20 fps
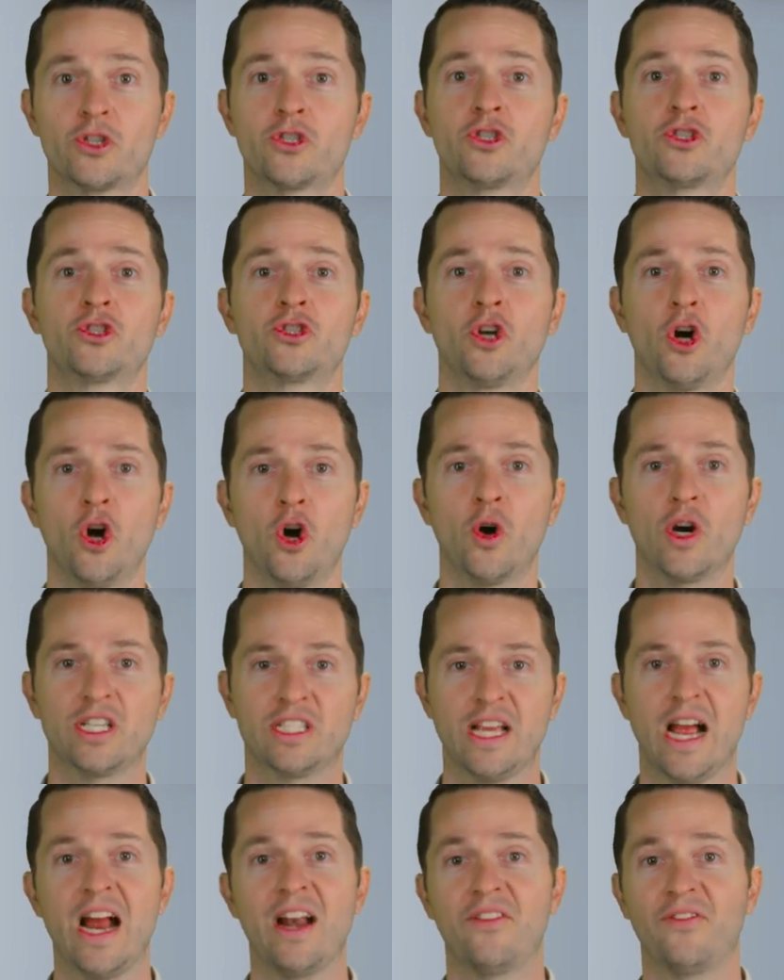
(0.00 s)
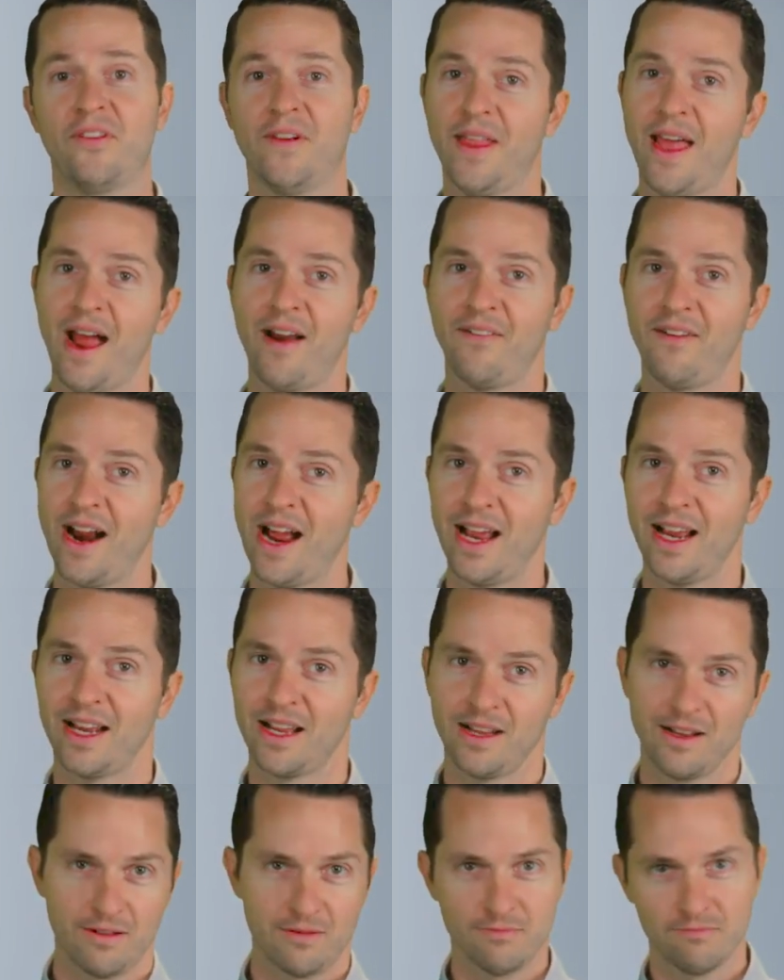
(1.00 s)
so excited for that, right?
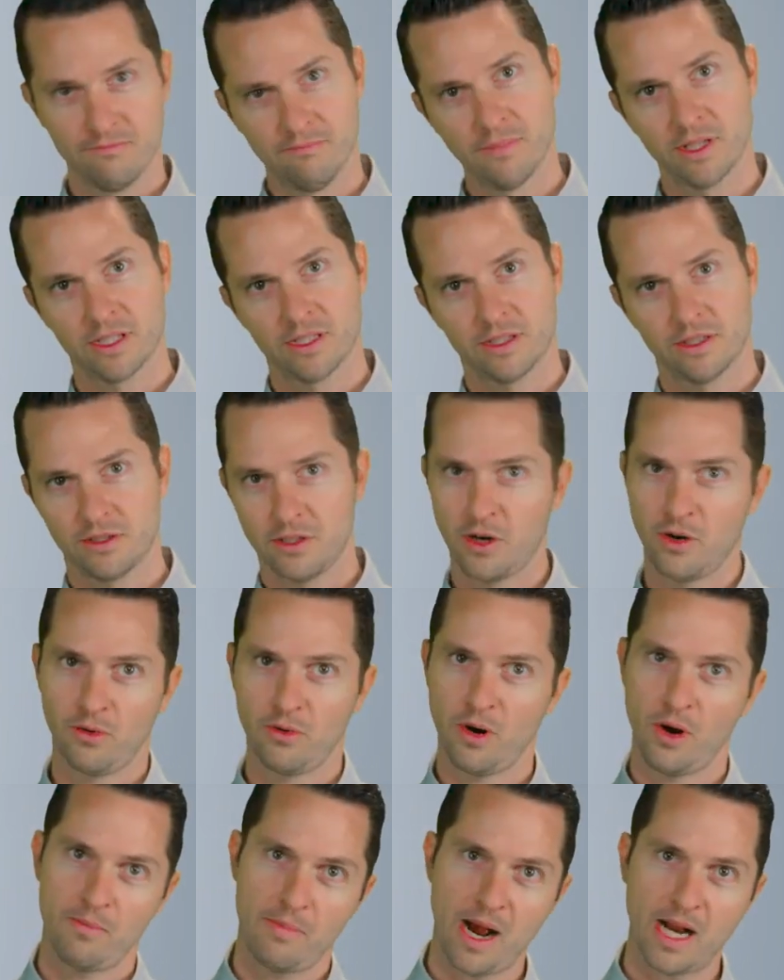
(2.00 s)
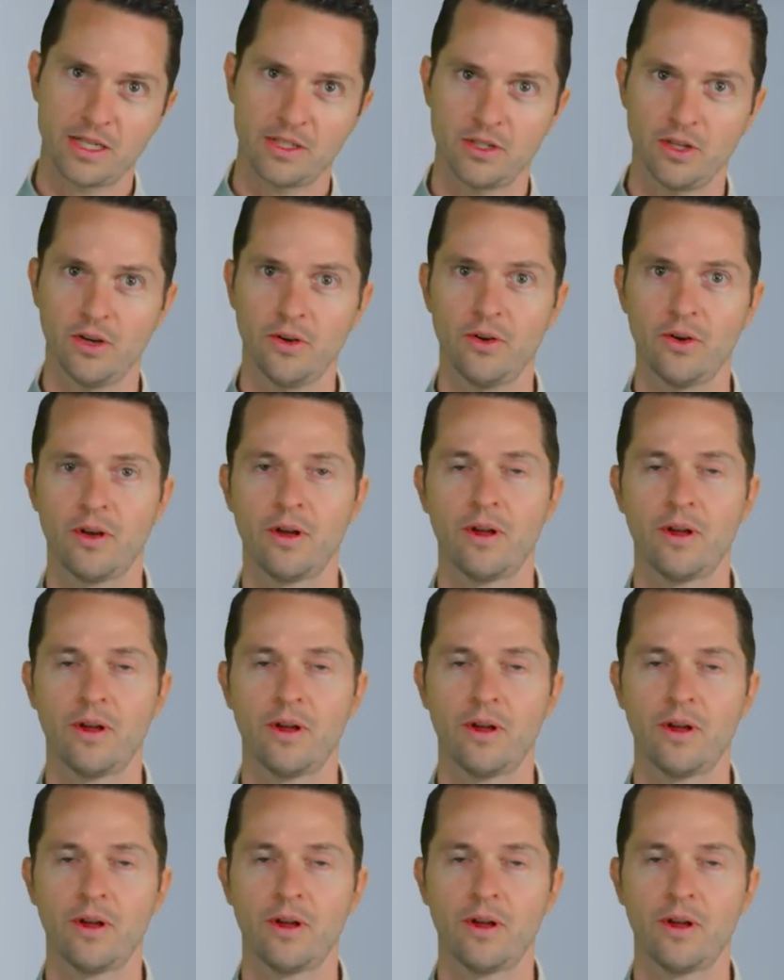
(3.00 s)
Mr. Roboto.